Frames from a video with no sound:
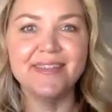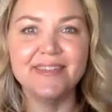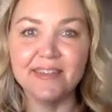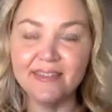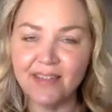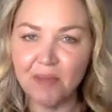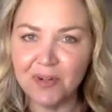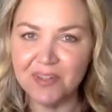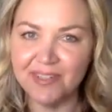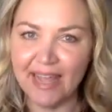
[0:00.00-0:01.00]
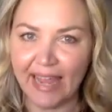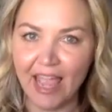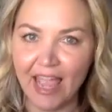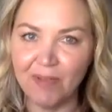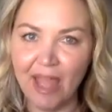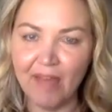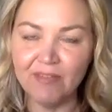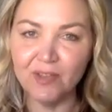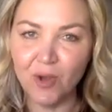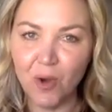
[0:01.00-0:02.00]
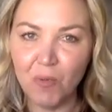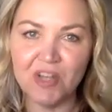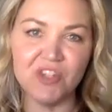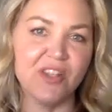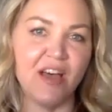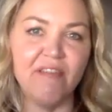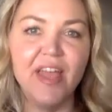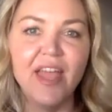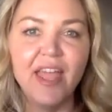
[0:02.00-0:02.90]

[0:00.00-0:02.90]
December 2nd, and we have so much love